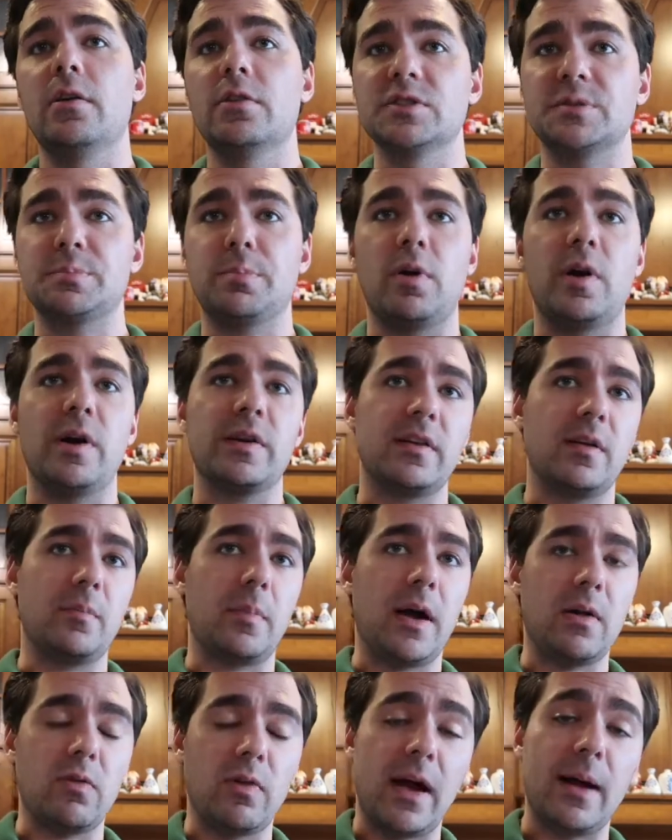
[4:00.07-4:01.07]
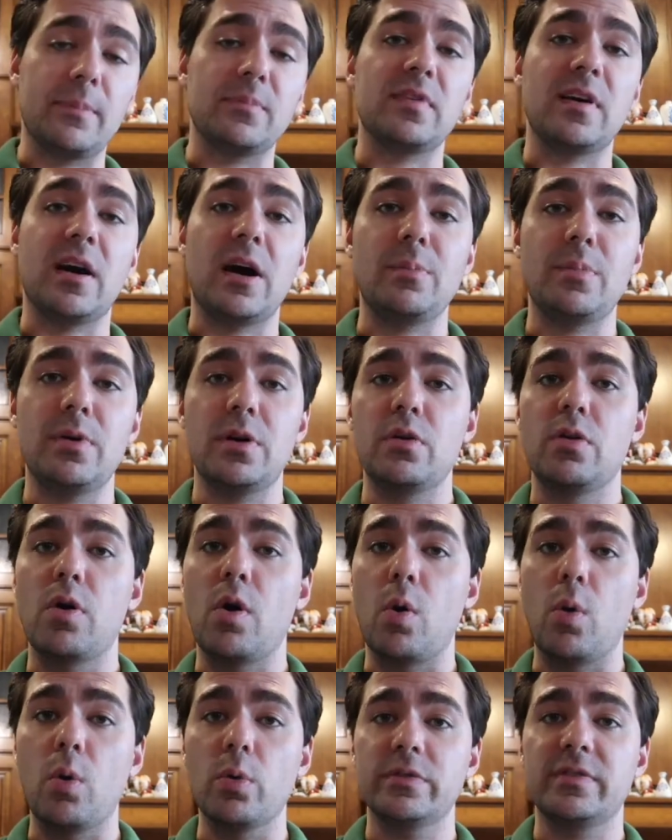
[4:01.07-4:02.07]
was plugged in my laptop the
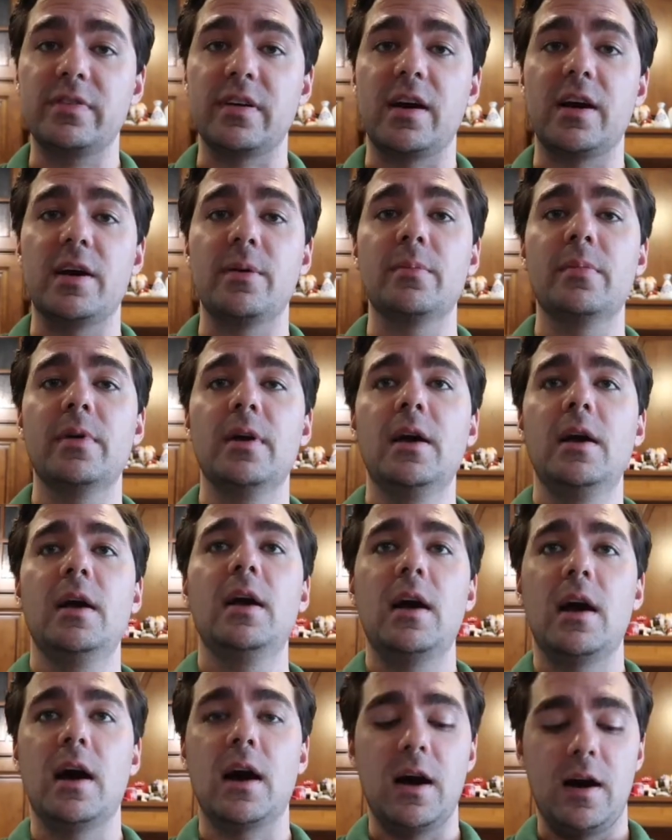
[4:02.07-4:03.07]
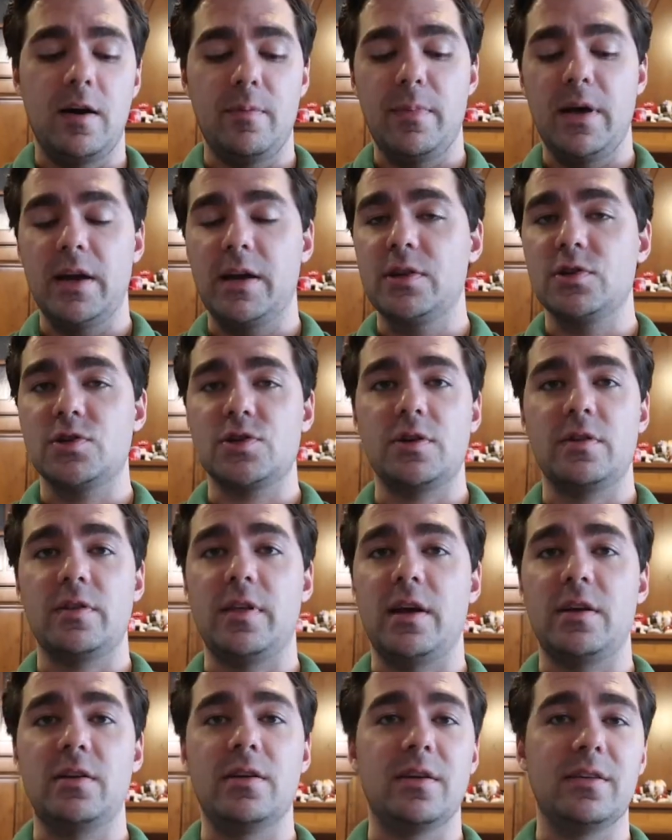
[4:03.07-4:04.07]
whole time, making sure
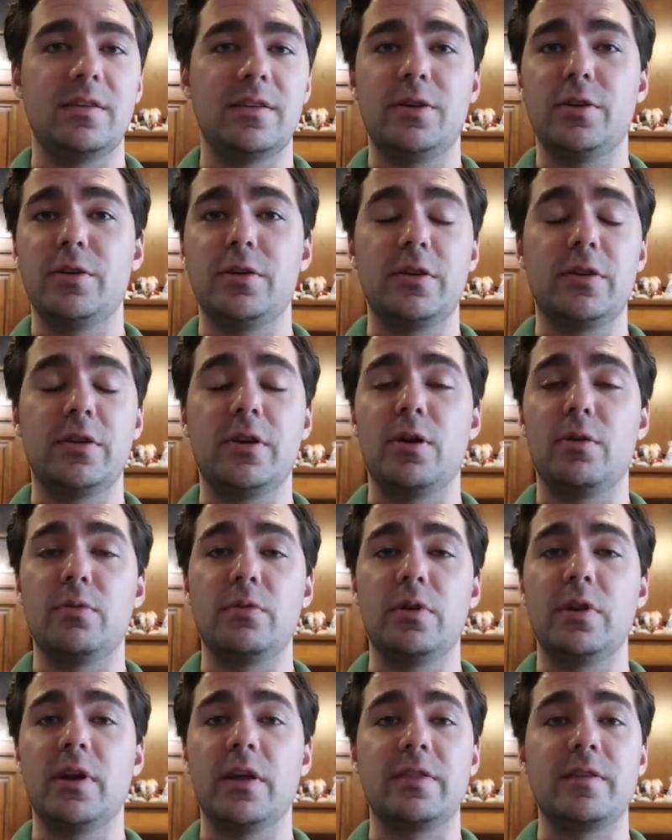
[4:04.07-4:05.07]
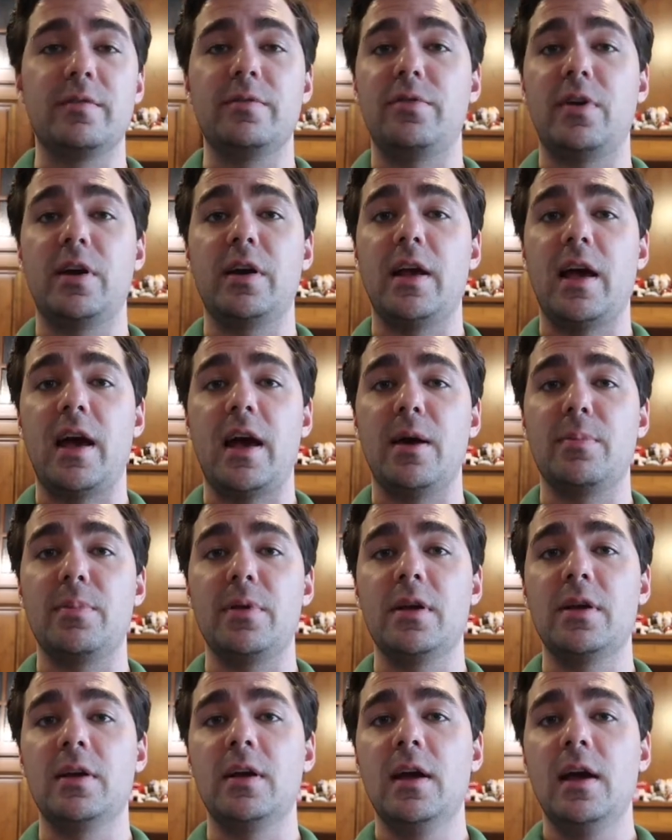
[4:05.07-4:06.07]
that nothing funny
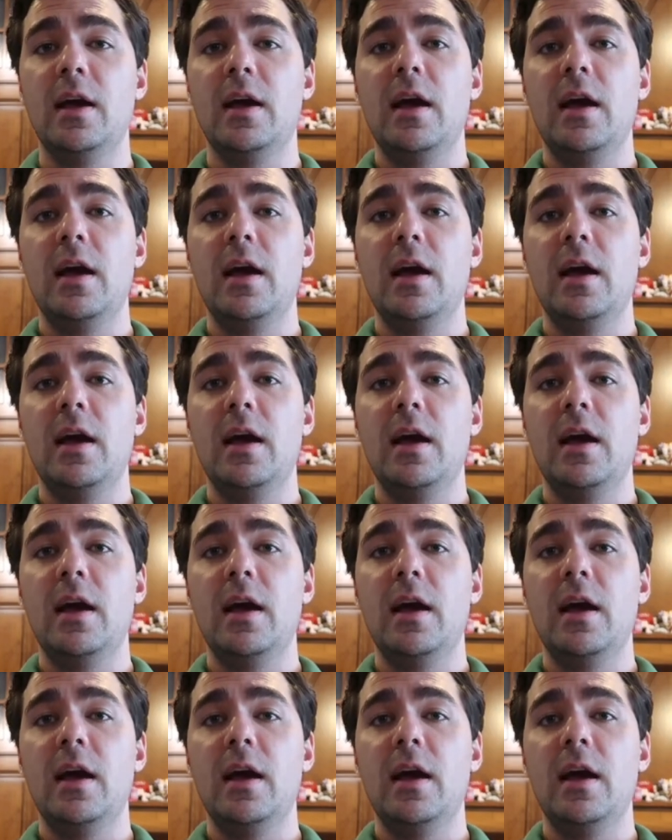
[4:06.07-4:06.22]
happened.